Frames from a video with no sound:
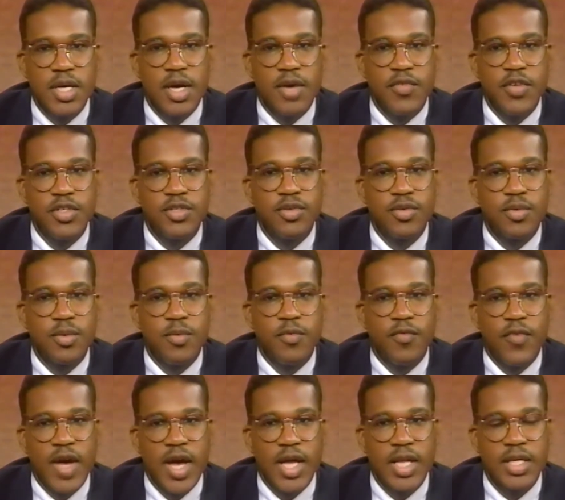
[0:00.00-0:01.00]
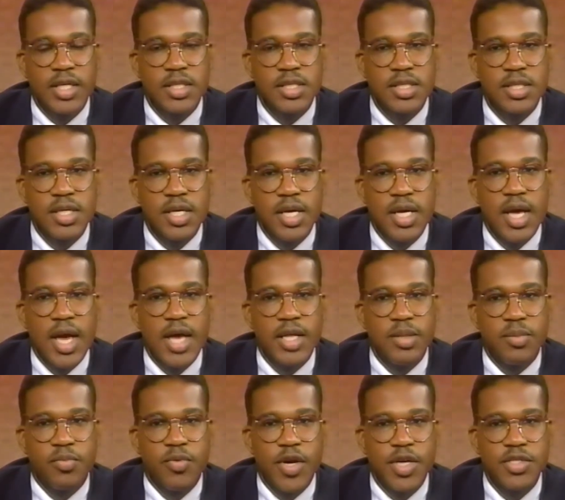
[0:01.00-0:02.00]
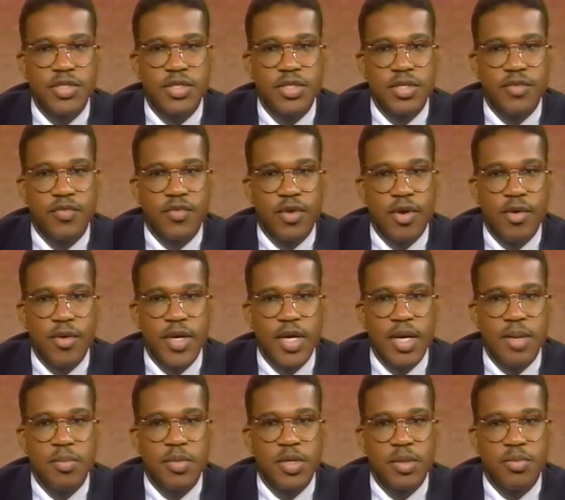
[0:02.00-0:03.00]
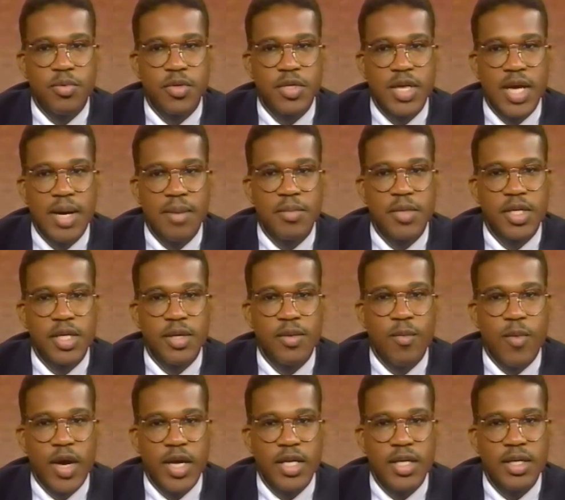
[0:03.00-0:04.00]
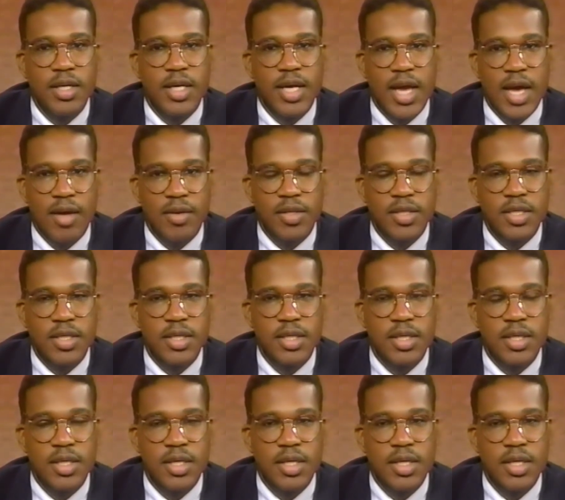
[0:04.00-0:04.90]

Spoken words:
of intragroup violence and the pressures of growing up in a predominantly white county.